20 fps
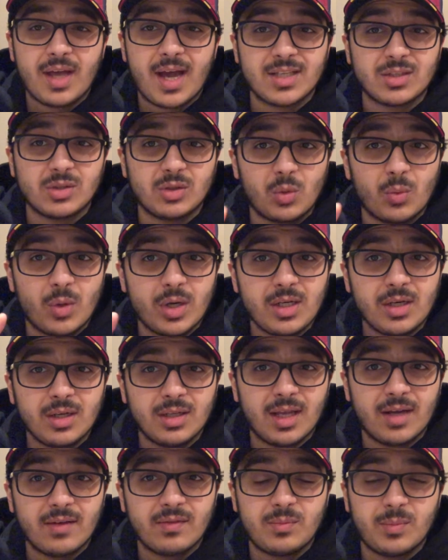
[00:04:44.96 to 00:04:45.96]
has only 1 year
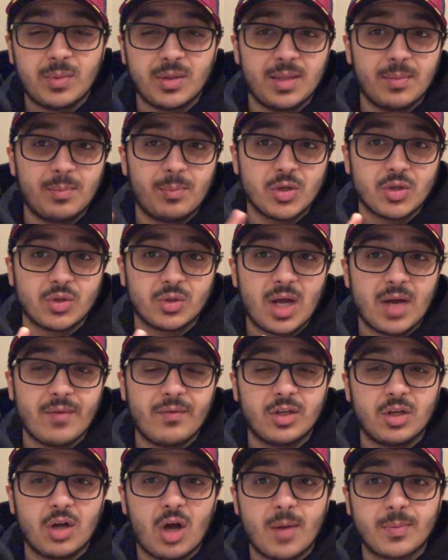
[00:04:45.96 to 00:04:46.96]
left, but Barcelona have
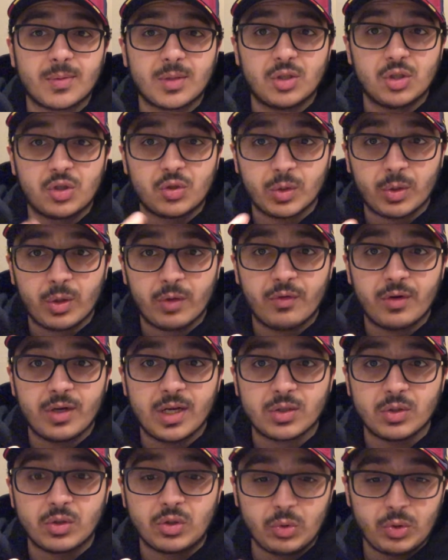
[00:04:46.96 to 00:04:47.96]
an option to trigger for an
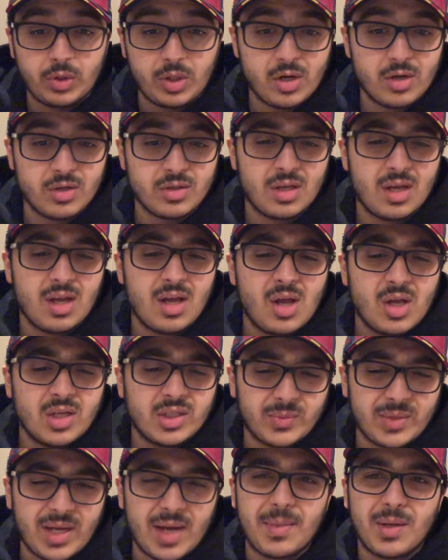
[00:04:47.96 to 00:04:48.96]
extra 2 years.
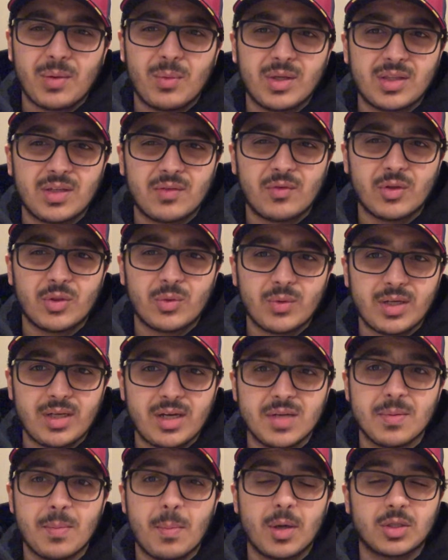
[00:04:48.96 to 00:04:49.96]
So we have Mingueza for 3
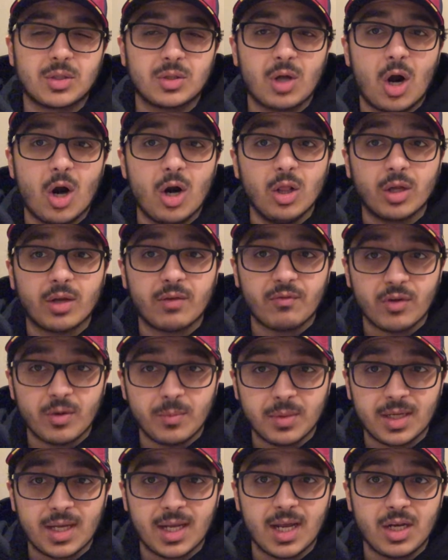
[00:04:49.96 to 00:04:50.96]
years, but Barcelona are looking for
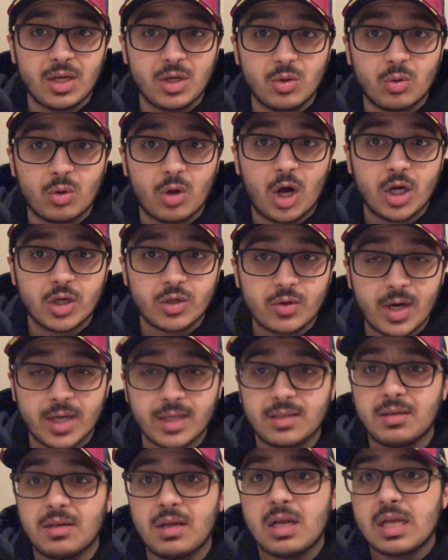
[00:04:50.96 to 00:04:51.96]
him to get a new
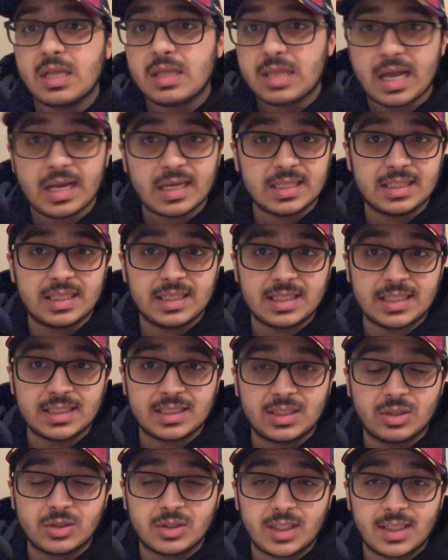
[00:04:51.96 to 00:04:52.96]
contract.
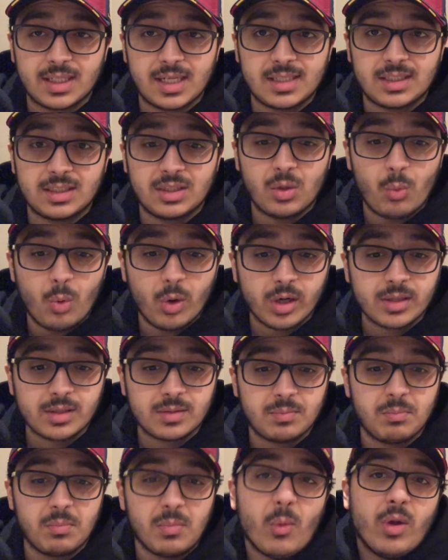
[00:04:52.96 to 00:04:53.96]
That looks like that's in the works.
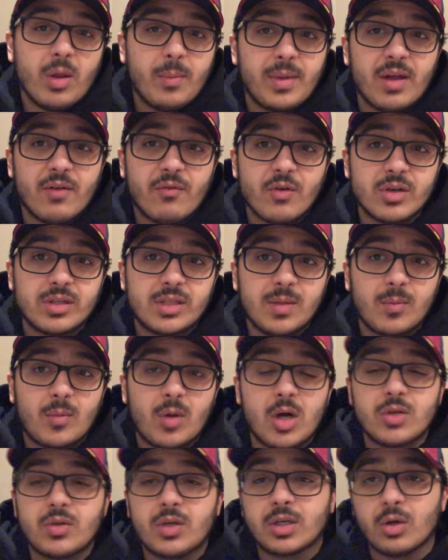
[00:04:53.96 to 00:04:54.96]
Will it be a first team
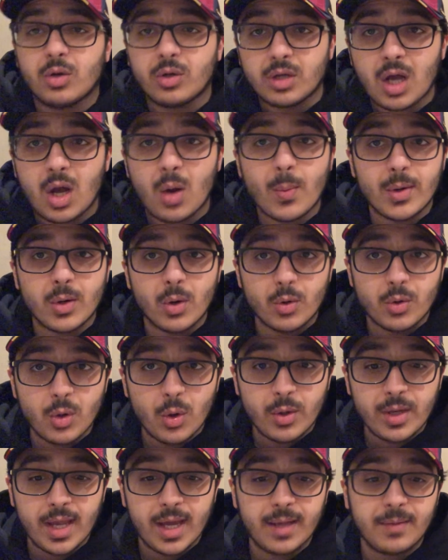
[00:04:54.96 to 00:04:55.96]
contract or not? We don't
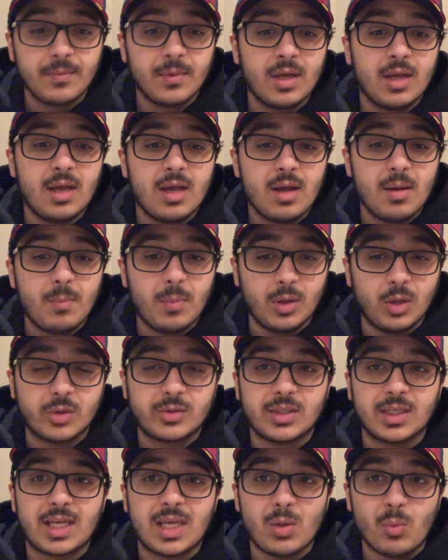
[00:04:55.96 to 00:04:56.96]
know yet, but it looks
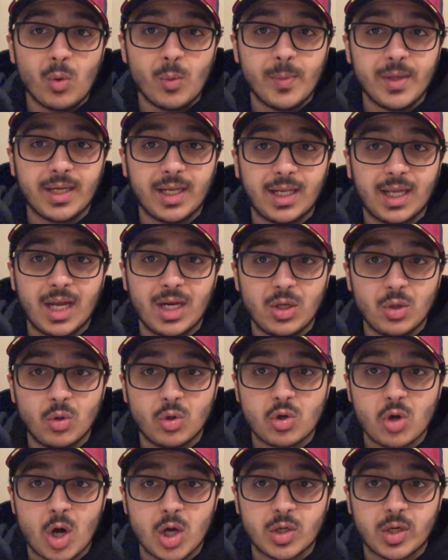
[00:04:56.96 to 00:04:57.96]
like he will be getting a new
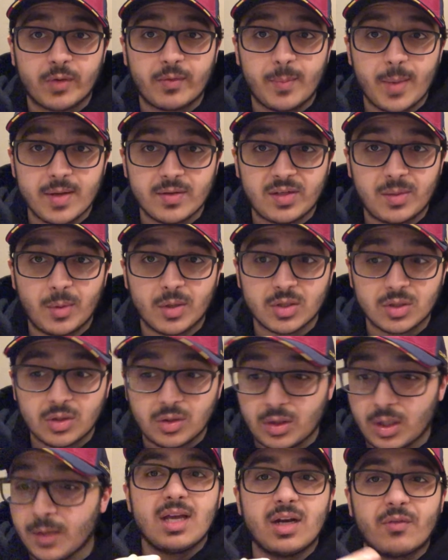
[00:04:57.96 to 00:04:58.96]
contract from FC
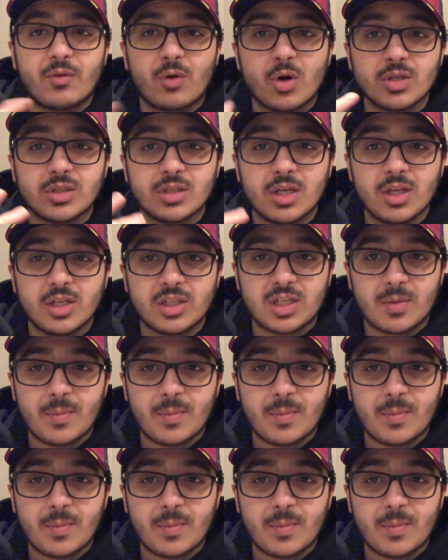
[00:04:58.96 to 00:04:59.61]
Barcelona. And of course, the other center